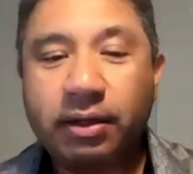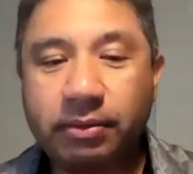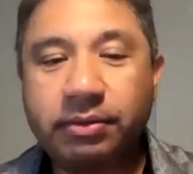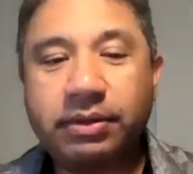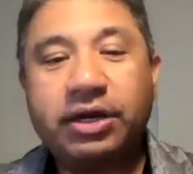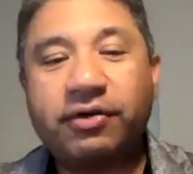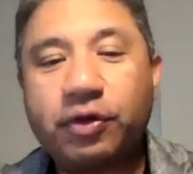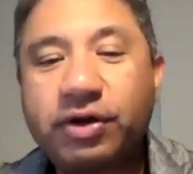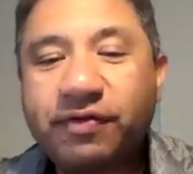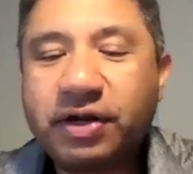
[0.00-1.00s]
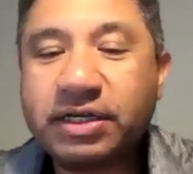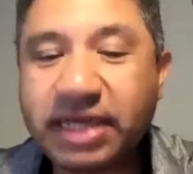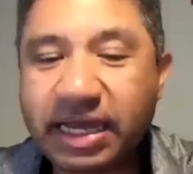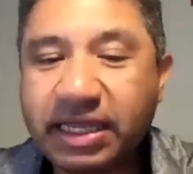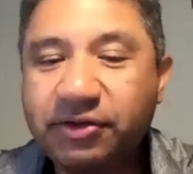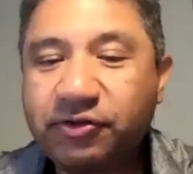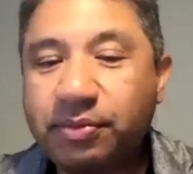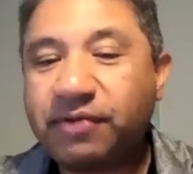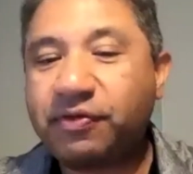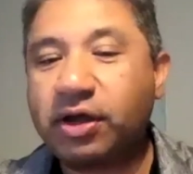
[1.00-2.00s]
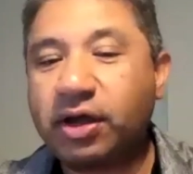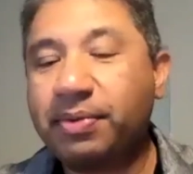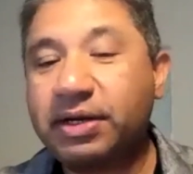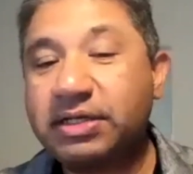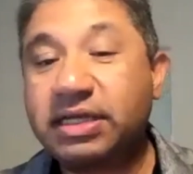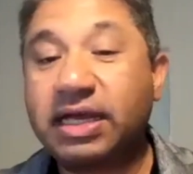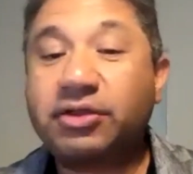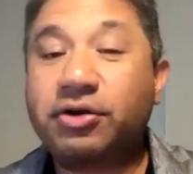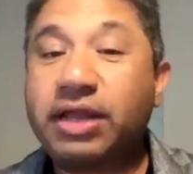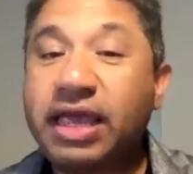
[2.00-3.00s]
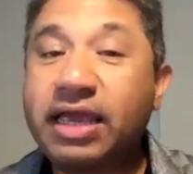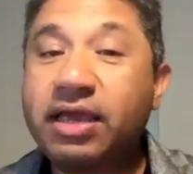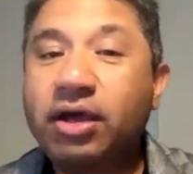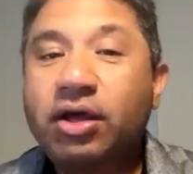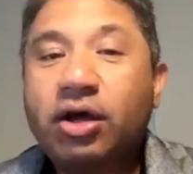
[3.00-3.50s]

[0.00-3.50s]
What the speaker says: I interview different executives from different companies to get their take